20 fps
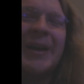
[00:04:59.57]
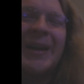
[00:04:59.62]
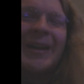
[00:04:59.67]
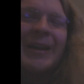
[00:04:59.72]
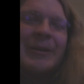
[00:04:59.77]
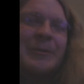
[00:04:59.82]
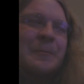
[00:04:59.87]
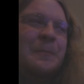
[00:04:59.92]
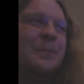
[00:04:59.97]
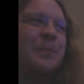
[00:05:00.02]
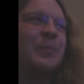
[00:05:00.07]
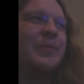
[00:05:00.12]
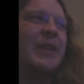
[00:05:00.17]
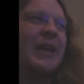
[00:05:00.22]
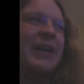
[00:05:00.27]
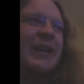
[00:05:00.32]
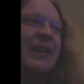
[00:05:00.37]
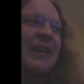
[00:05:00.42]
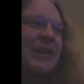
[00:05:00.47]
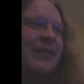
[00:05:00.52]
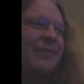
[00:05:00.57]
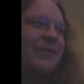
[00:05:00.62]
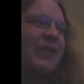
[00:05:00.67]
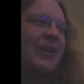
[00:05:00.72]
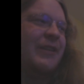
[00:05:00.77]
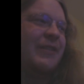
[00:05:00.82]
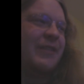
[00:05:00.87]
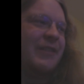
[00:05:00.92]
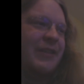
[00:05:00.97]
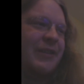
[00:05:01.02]
pad that have
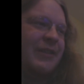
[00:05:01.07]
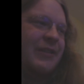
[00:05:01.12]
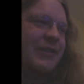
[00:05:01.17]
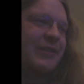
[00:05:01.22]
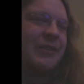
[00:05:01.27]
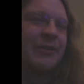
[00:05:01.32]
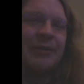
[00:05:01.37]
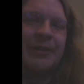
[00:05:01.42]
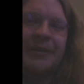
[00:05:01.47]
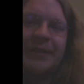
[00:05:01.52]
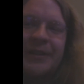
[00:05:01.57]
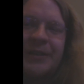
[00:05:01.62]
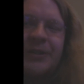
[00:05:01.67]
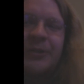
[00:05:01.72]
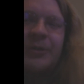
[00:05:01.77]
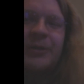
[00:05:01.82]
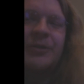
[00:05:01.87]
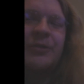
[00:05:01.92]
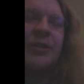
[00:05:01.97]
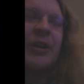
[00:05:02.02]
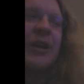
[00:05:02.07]
like the screen that you can